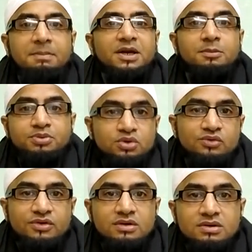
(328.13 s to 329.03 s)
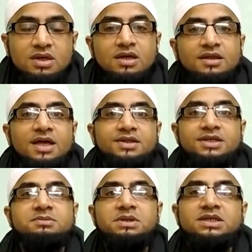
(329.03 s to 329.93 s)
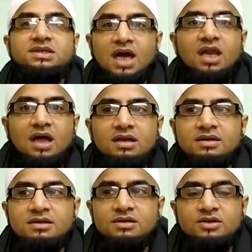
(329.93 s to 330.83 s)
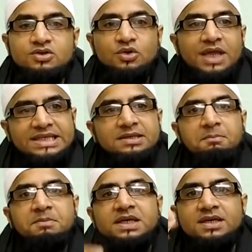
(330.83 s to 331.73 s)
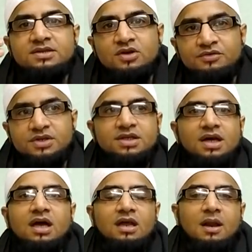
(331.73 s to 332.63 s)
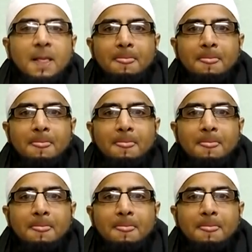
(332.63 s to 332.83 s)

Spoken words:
approval that this meat is halal. So that's a means of eating halal.